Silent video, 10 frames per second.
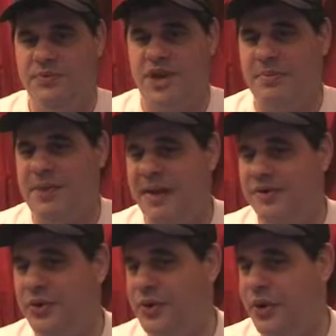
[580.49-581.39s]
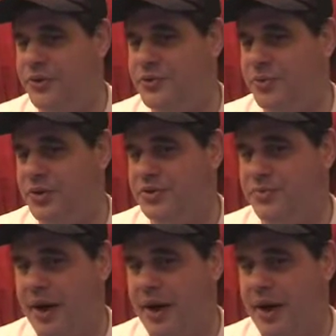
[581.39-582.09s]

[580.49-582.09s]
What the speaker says: Check me out in Google under Sports